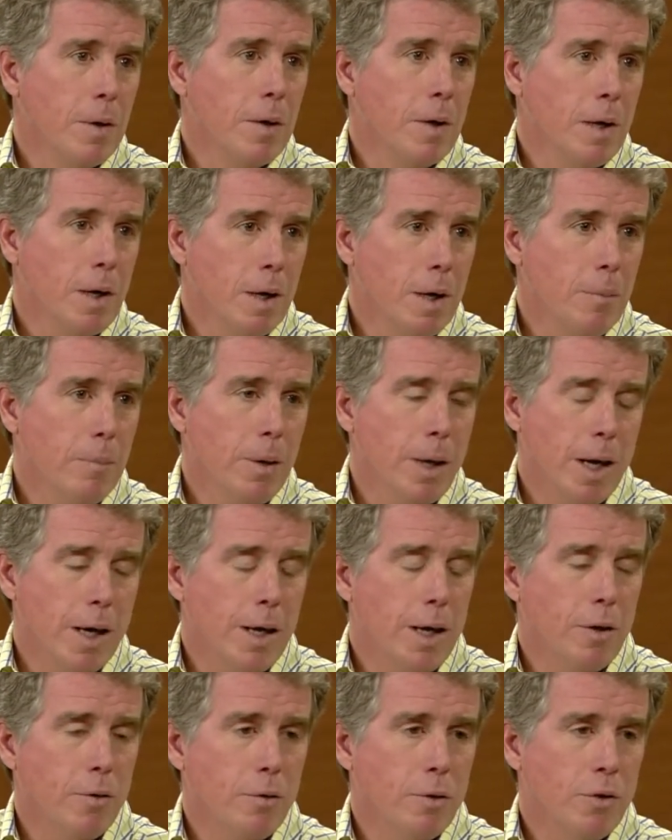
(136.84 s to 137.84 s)
Uh, but I
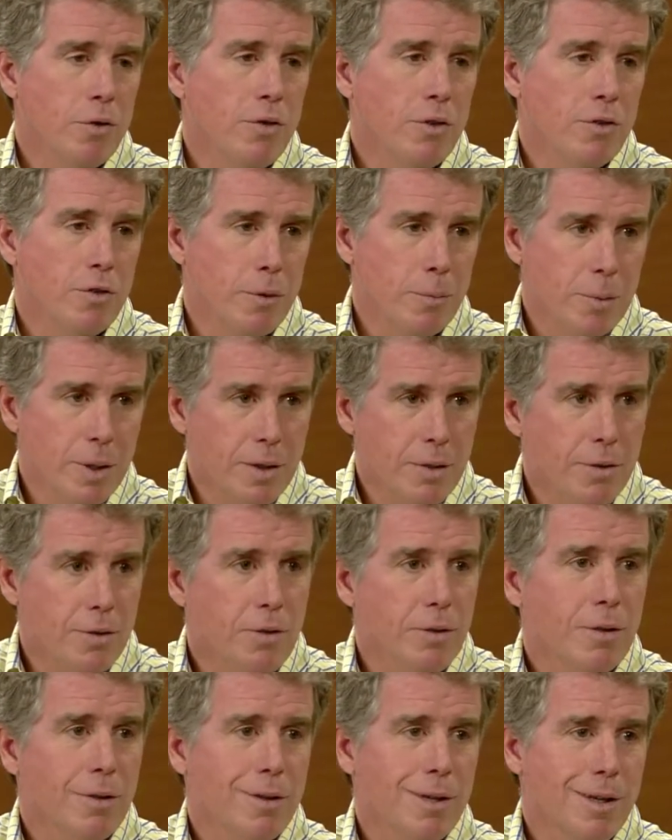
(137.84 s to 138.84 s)
had a real sense of
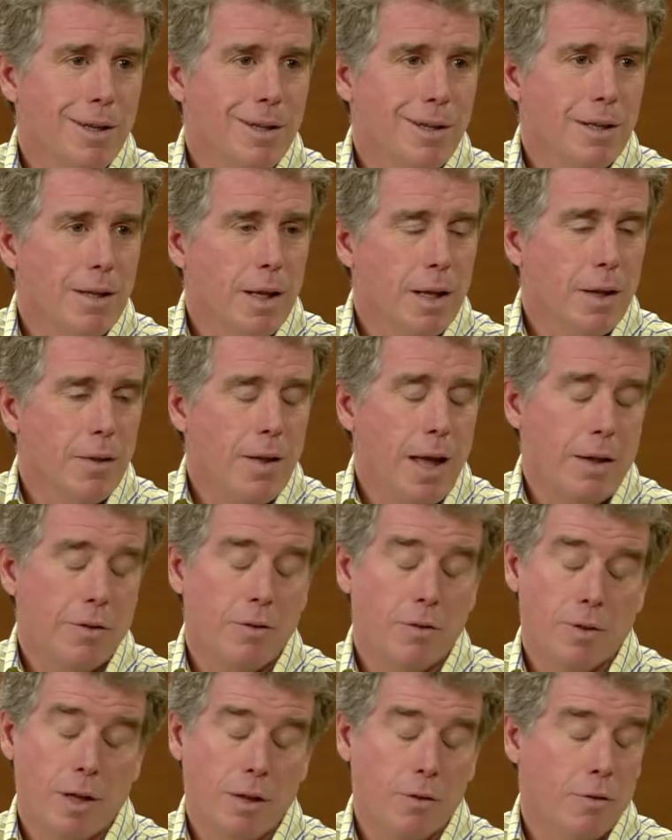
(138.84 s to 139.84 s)
peace, and uh,
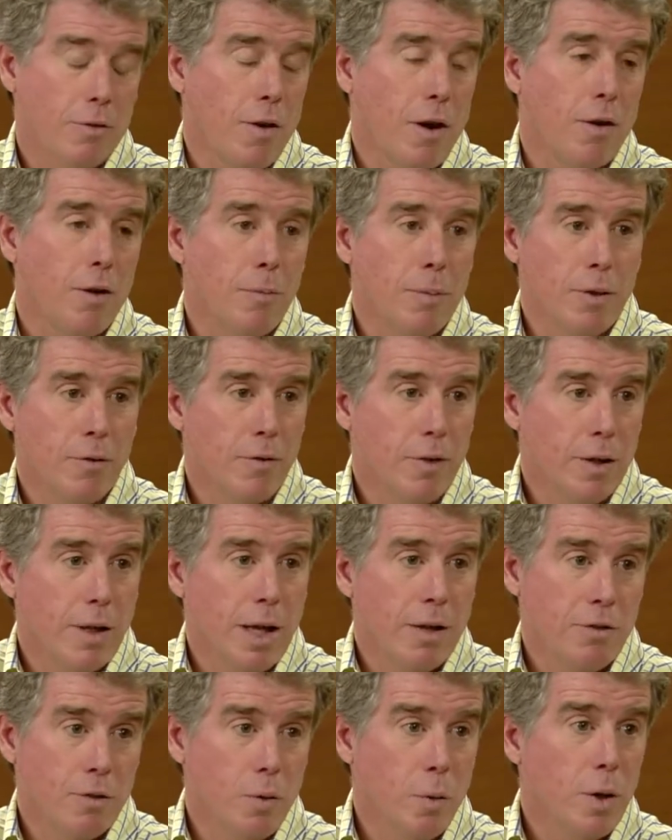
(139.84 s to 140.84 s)
that's that's fired me for the
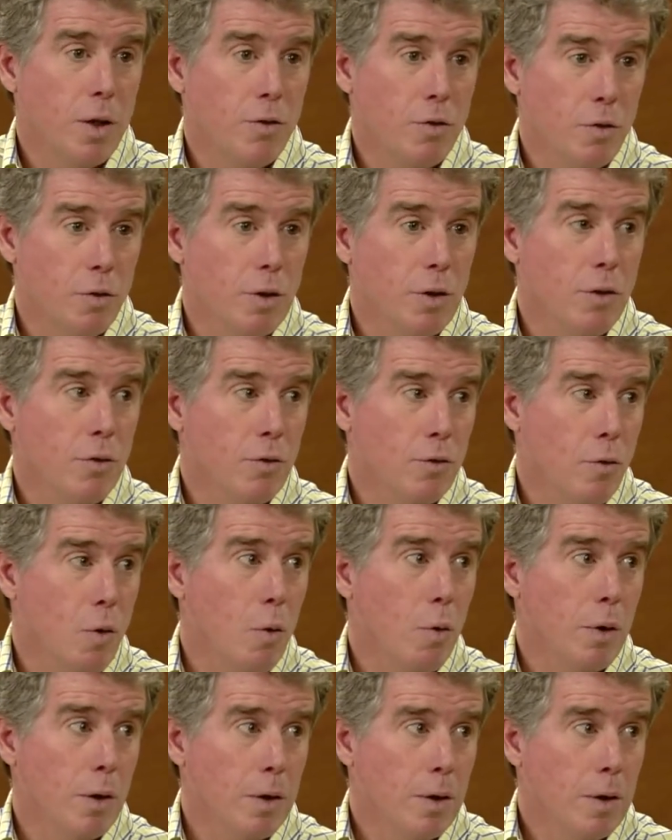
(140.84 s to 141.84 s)
last 22 years
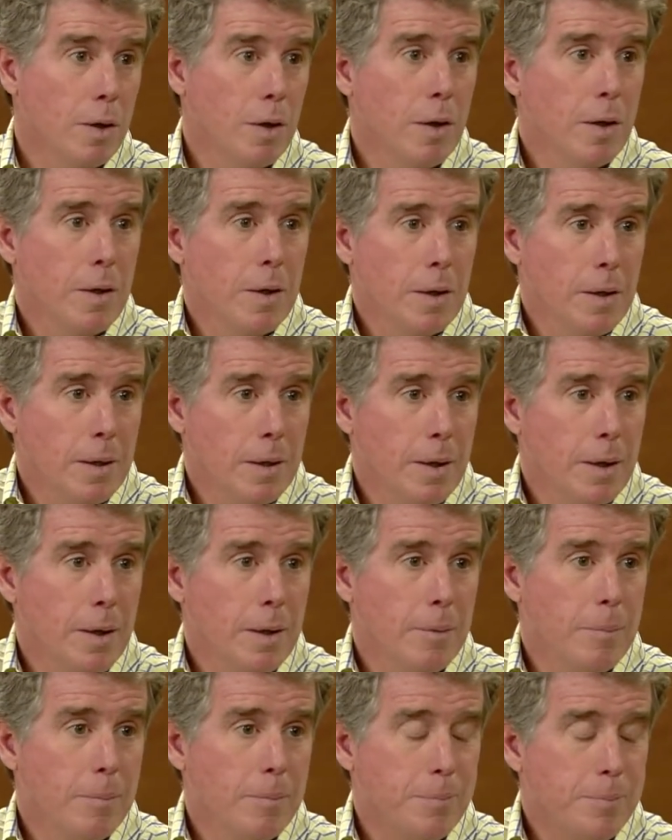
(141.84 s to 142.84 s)
forward. Mm.
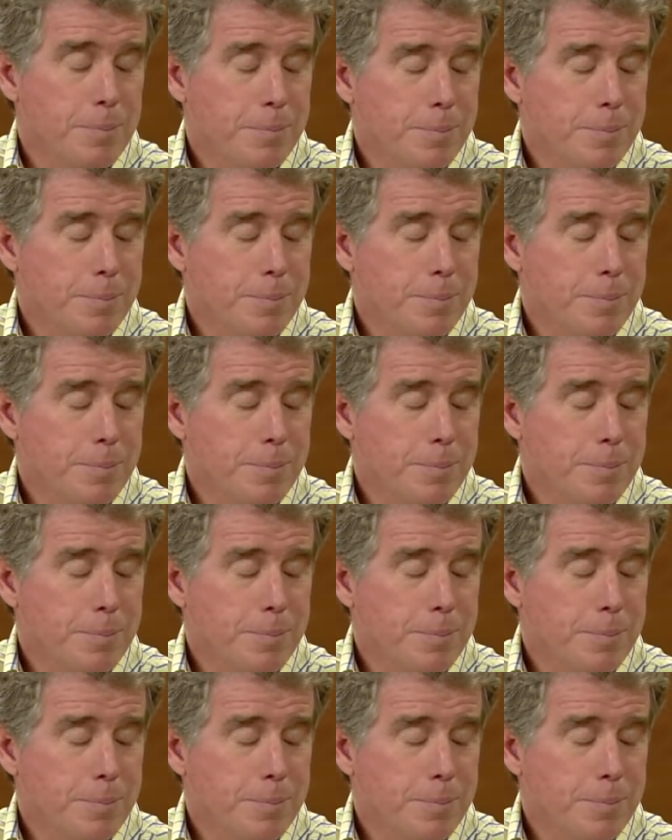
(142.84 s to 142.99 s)
Um,